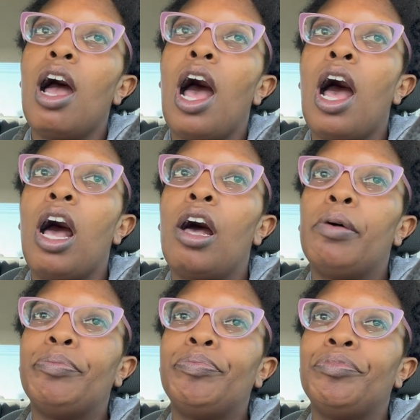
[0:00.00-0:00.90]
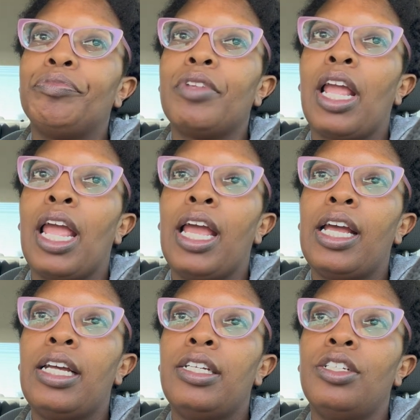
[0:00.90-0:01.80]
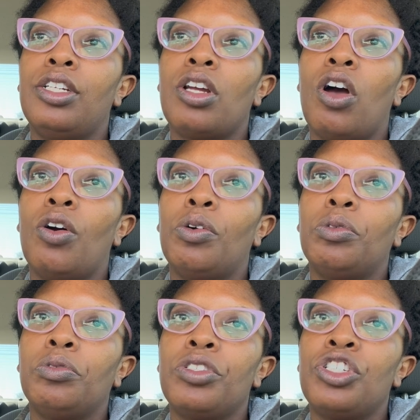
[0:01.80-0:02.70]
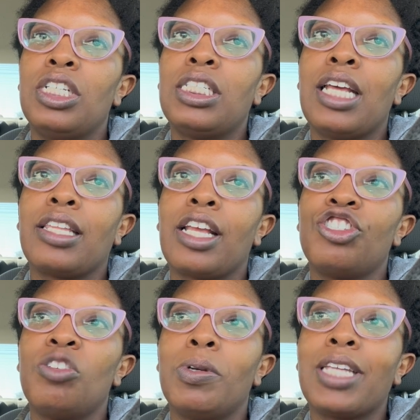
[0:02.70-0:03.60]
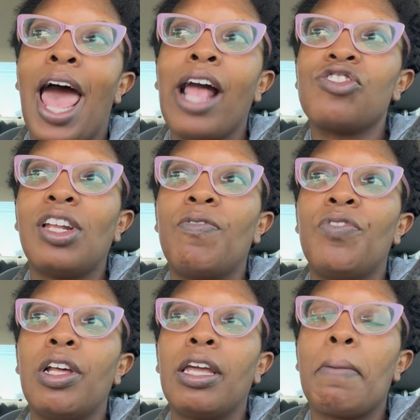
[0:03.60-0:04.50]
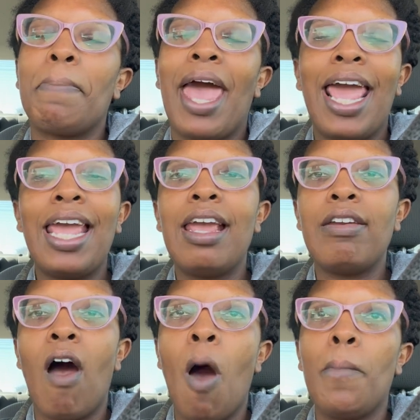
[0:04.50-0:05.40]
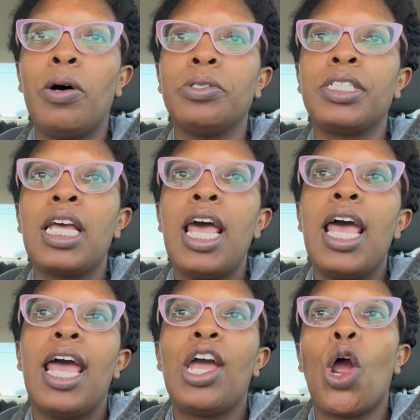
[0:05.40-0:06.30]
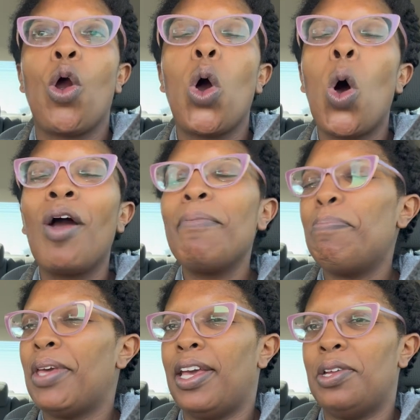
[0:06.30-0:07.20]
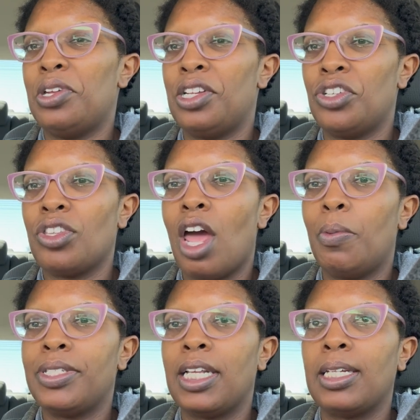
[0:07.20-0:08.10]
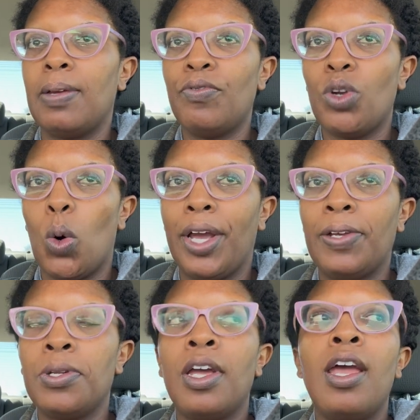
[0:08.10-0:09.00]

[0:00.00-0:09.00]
Um, and, you know, she said that she was actually feeling pain almost in her armpit and she thought it was a lymph node.